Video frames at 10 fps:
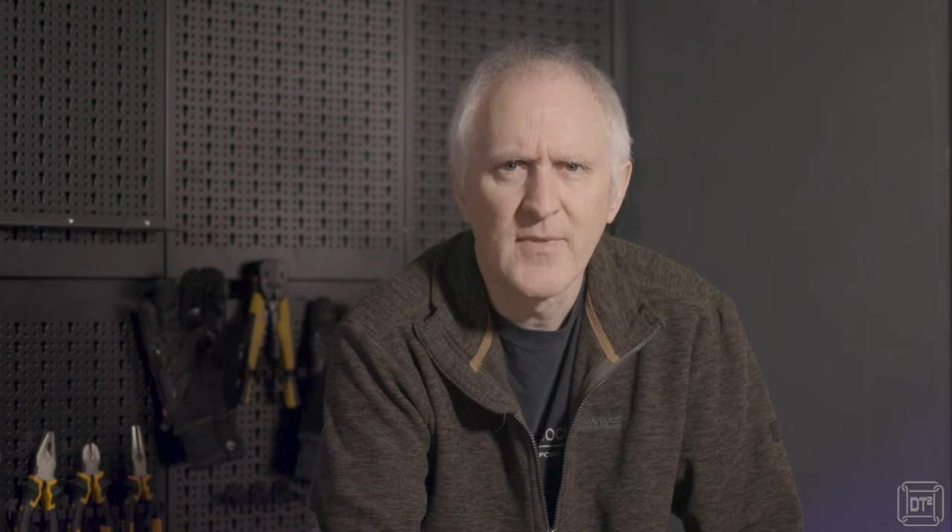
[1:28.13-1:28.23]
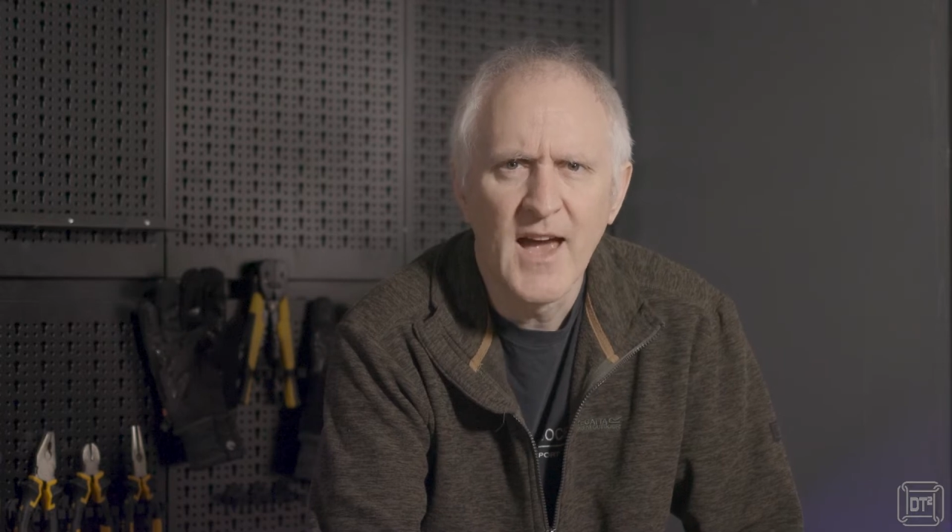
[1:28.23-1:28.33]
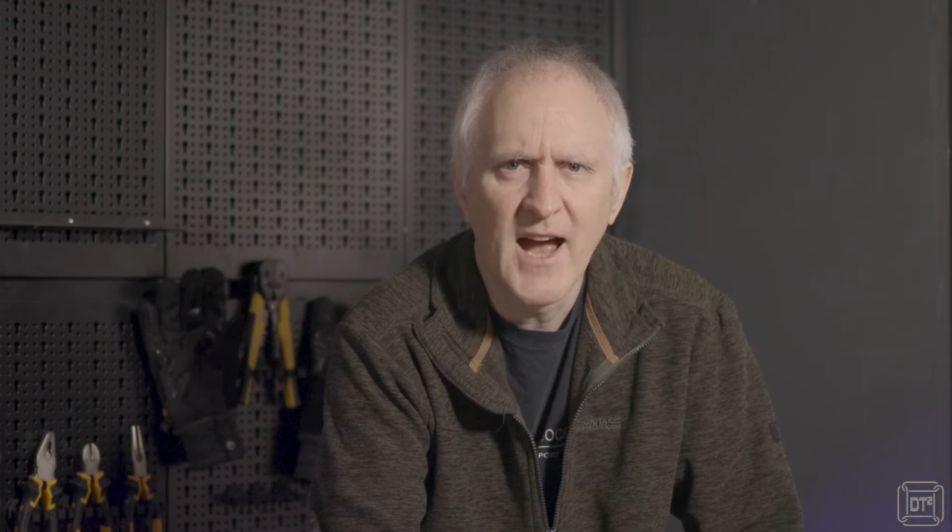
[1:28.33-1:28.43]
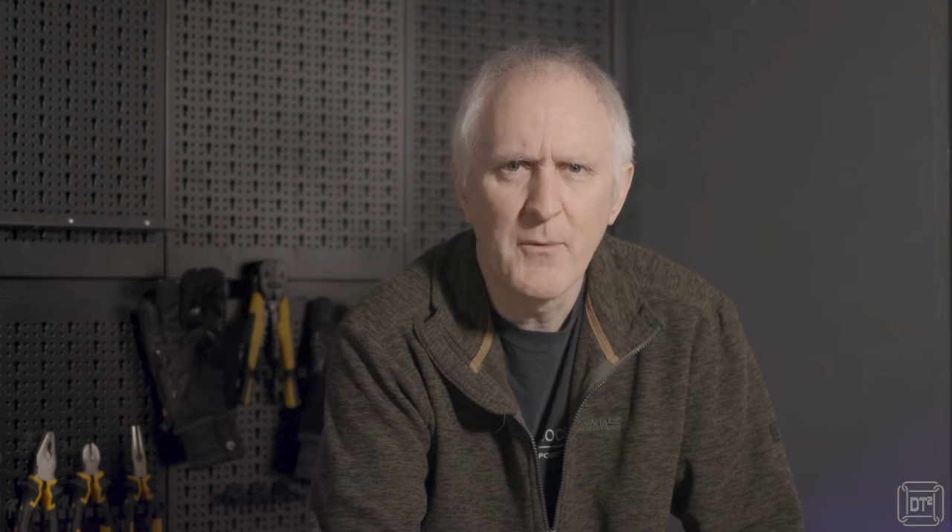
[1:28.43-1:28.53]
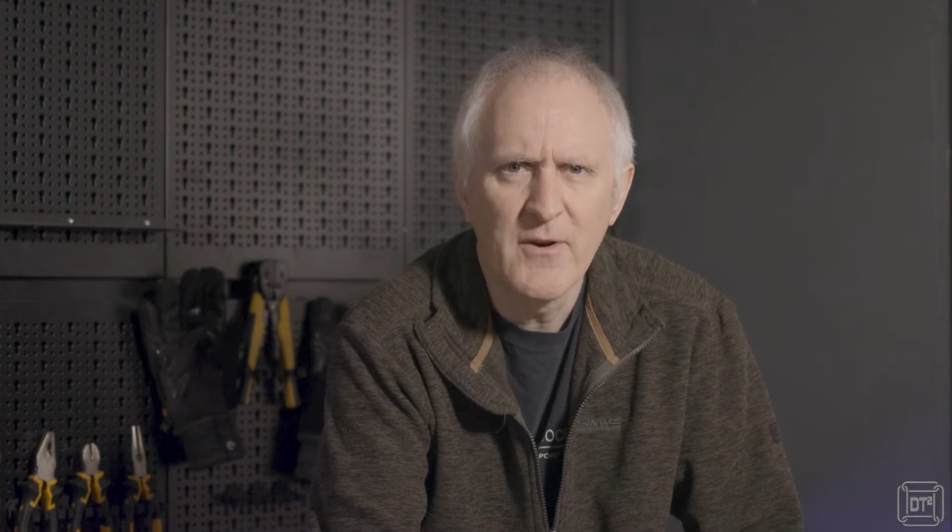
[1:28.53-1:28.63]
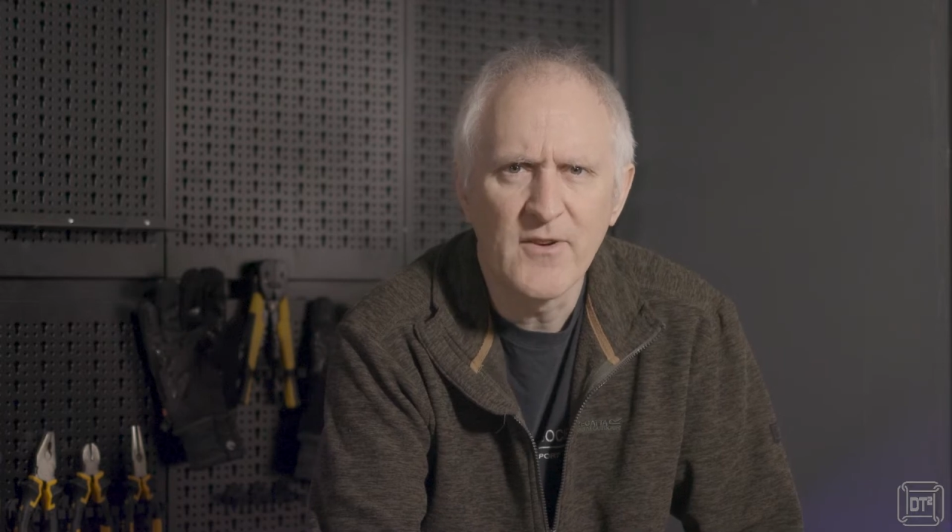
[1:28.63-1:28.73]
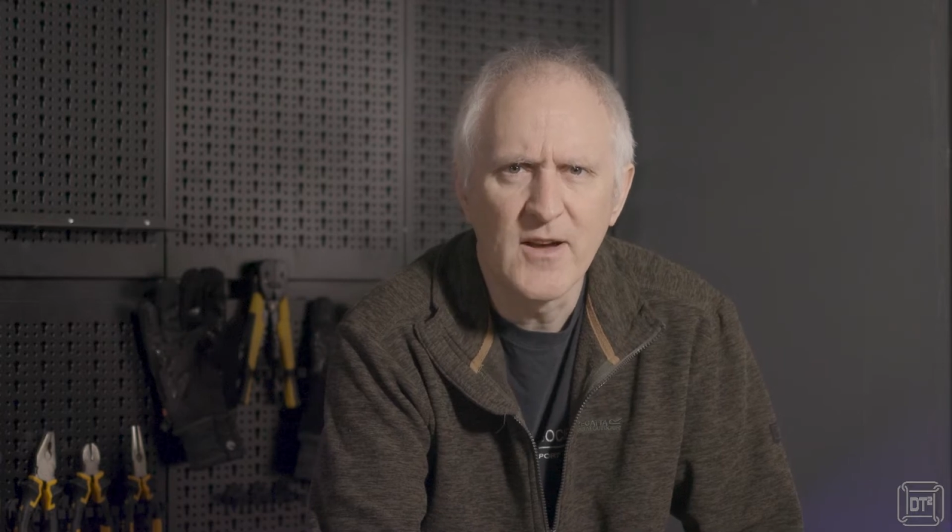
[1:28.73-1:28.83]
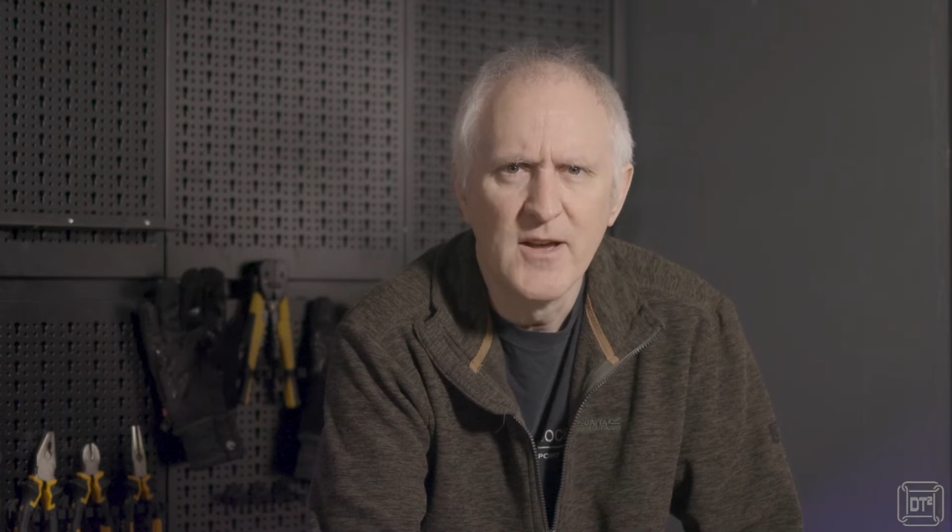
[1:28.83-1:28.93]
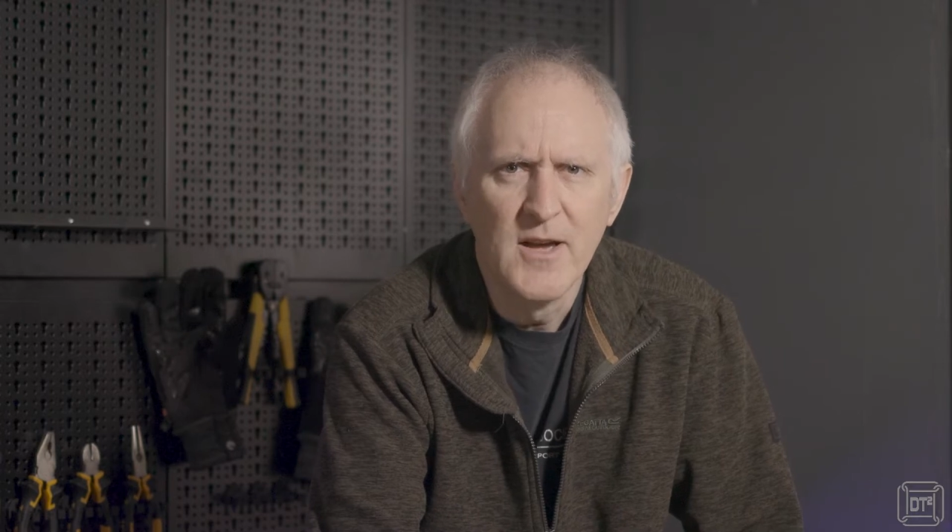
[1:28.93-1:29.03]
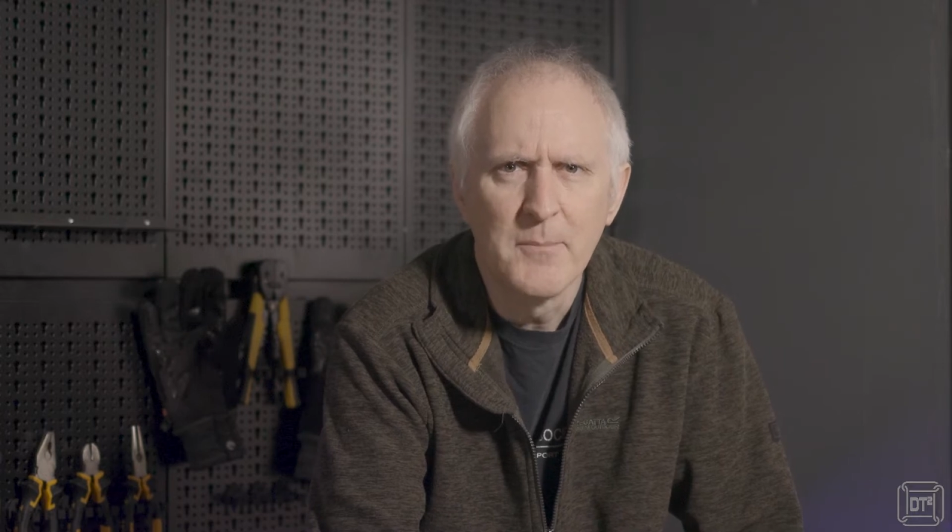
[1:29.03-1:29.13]
However,
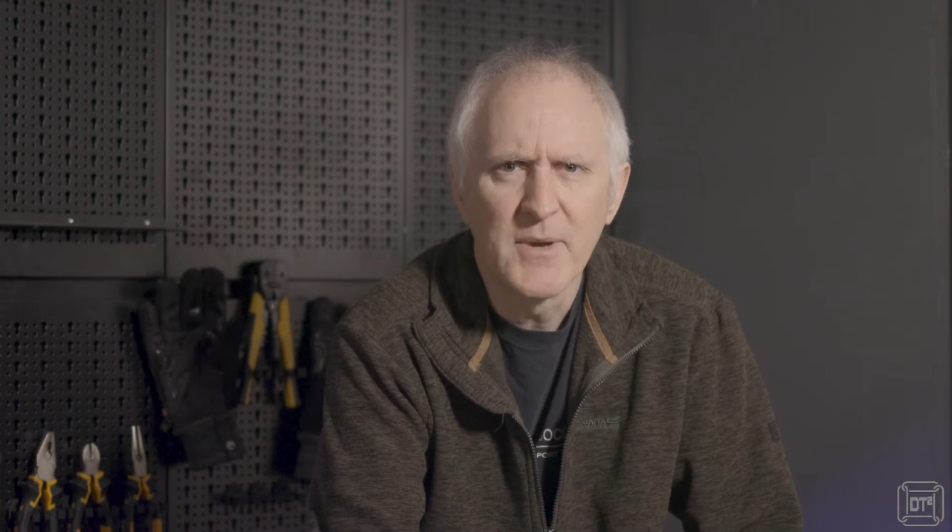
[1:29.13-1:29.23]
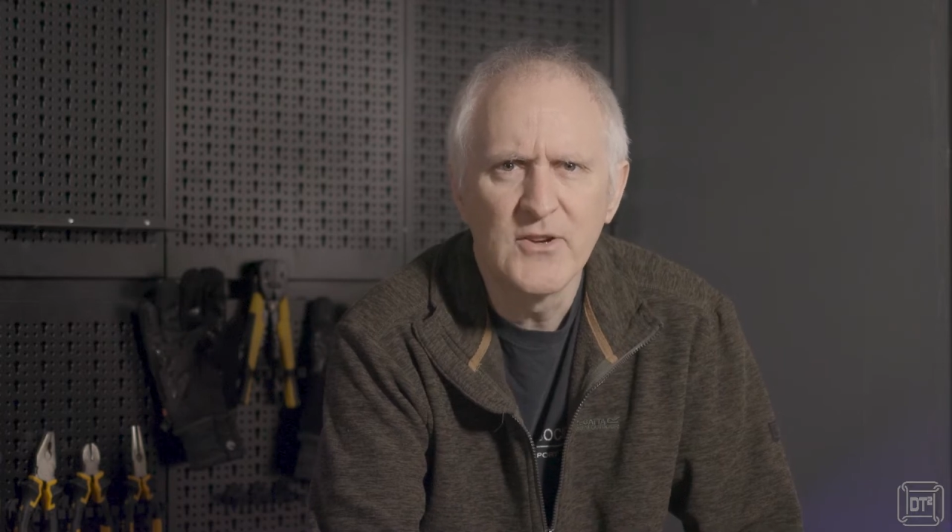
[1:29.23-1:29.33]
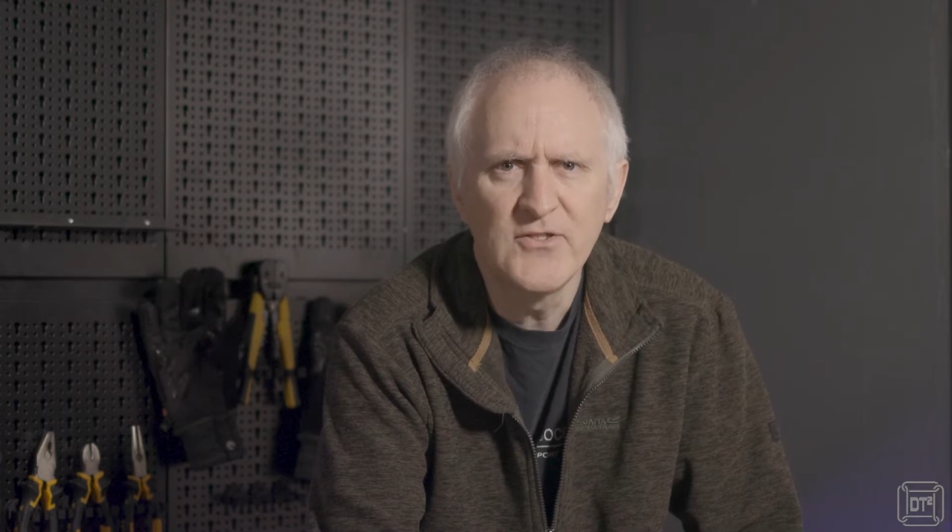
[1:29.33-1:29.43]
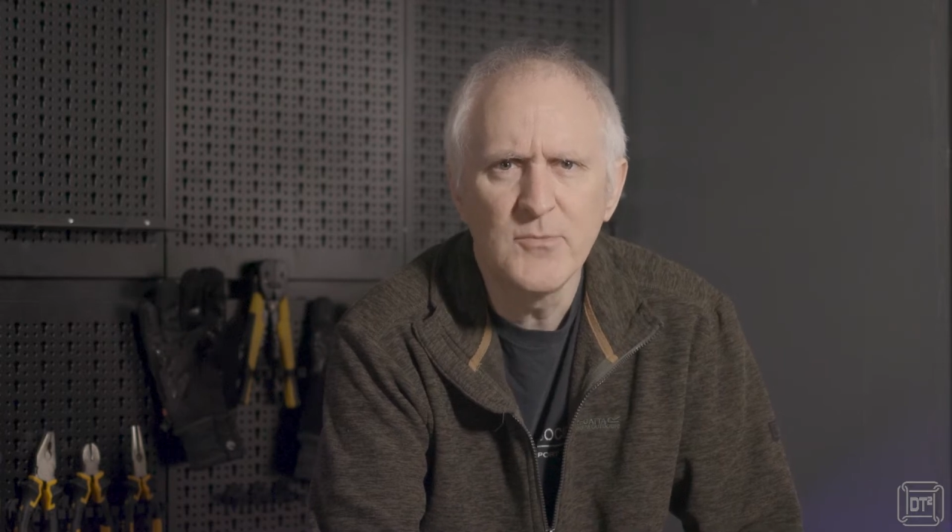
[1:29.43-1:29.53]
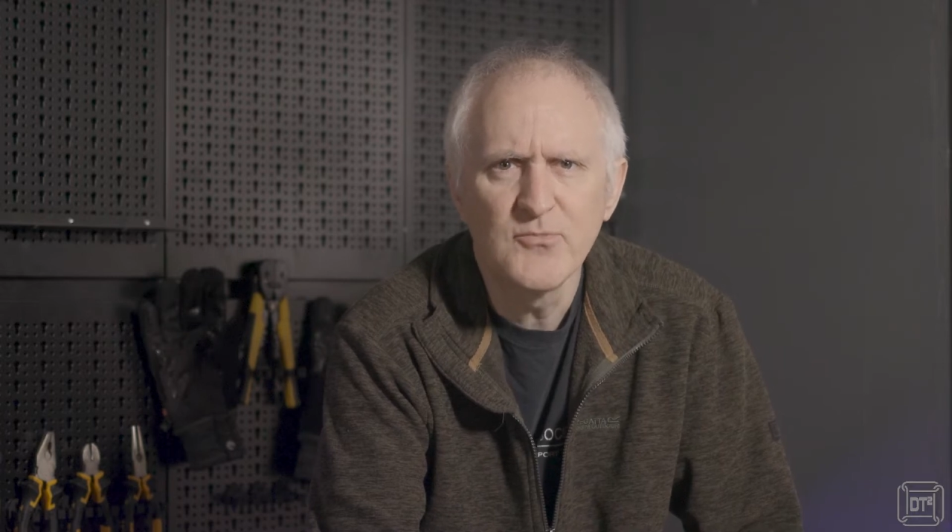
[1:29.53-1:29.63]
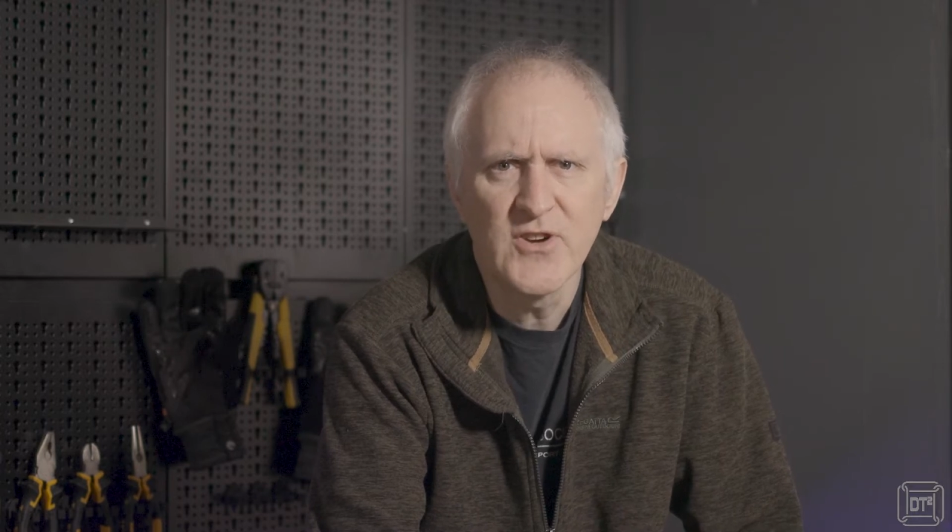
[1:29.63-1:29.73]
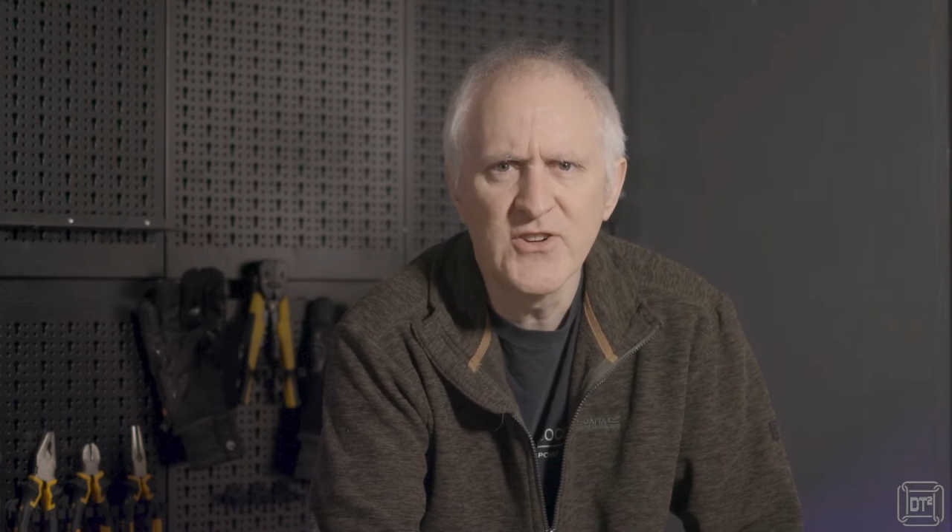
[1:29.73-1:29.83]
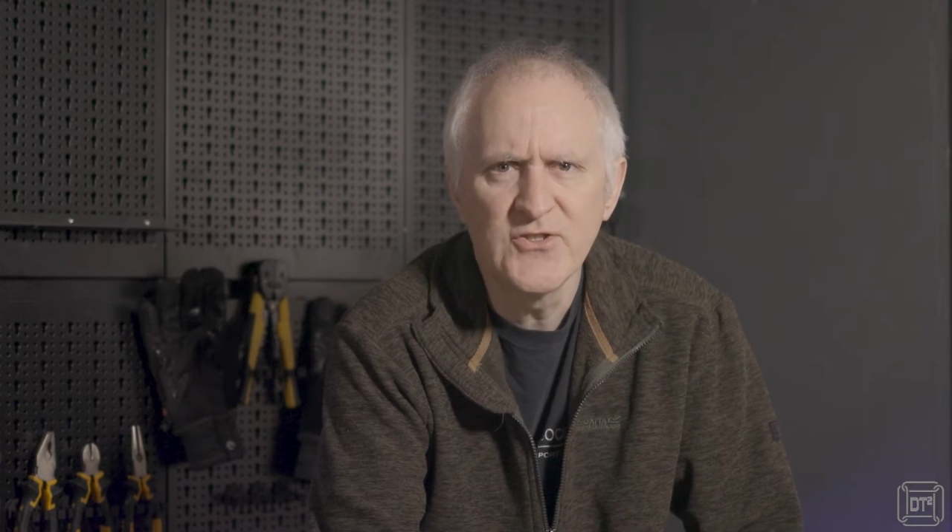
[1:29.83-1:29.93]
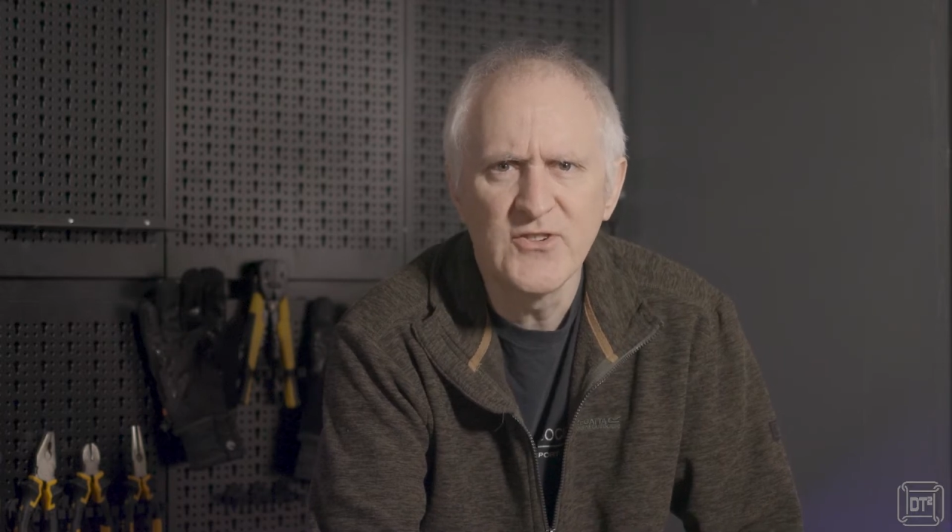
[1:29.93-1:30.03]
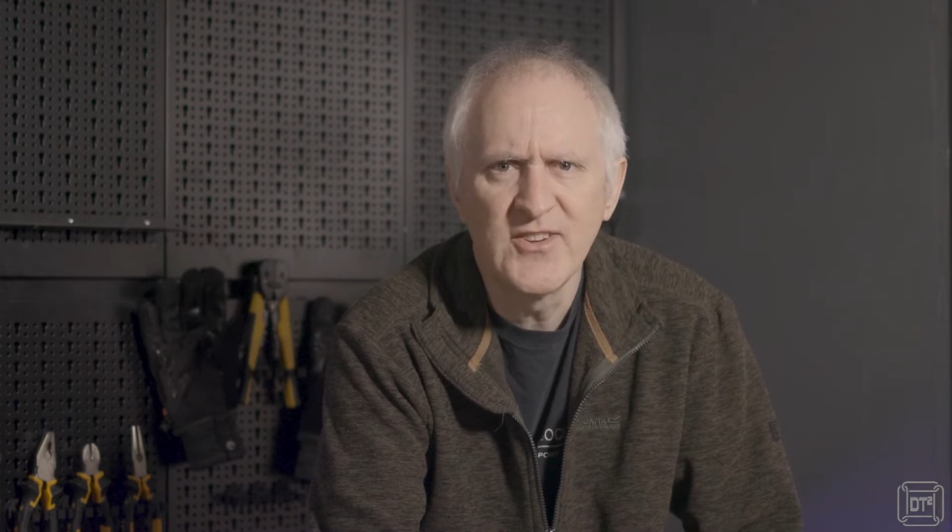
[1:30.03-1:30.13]
because the pressure